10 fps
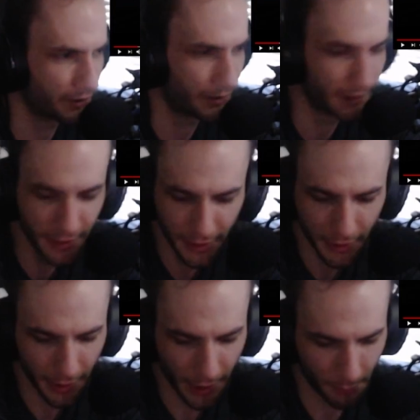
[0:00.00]
like
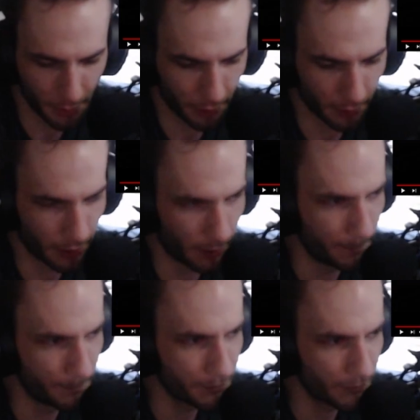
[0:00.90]
how about um
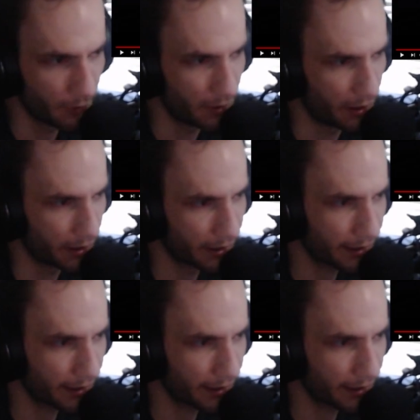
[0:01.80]
do the